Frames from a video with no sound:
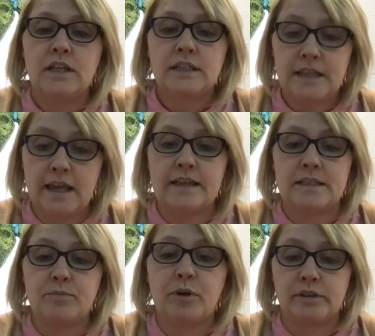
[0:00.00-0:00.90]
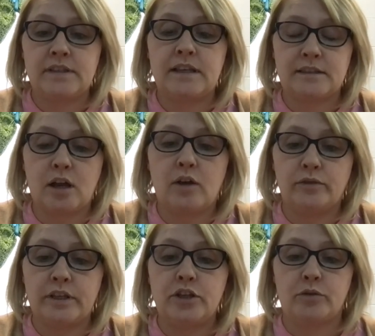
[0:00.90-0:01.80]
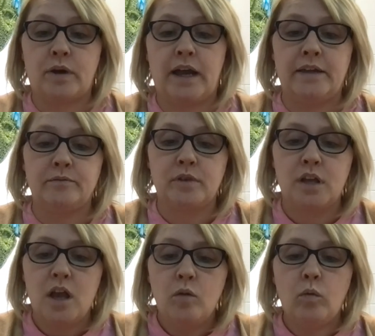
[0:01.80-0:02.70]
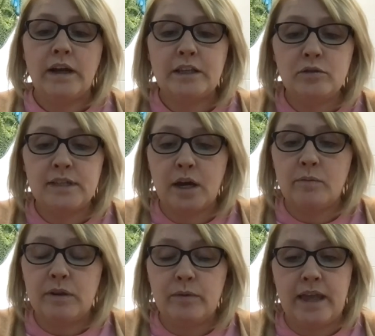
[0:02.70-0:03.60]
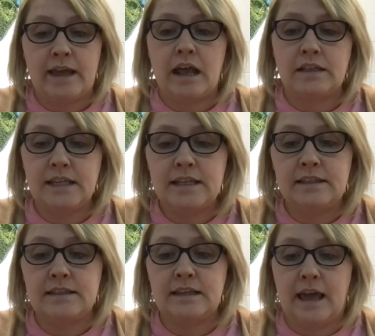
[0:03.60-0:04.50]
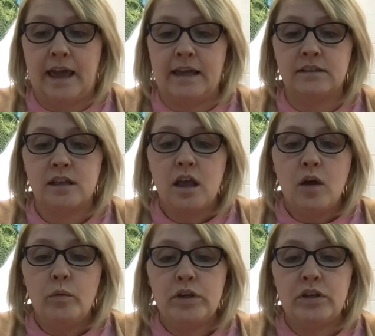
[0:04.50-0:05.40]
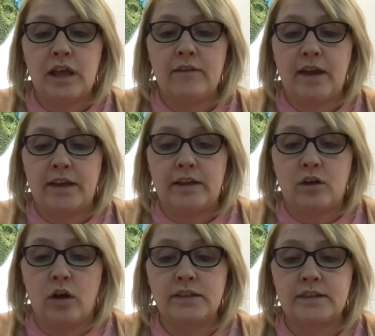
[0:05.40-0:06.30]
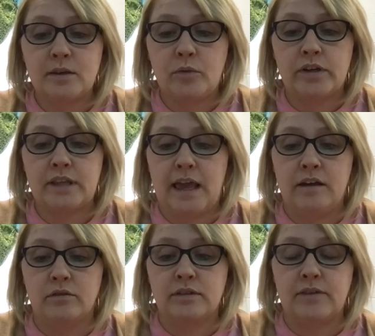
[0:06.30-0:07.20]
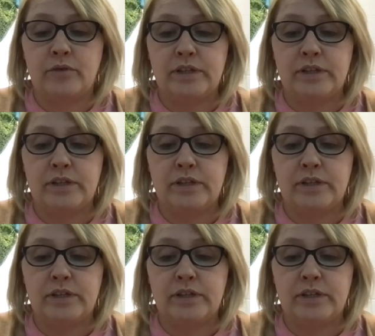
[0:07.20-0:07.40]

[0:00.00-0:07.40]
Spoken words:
Yes, Percy said softly, you're right. Why didn't you tell me we had IDs? Nina asked. We could have gone somewhere else if we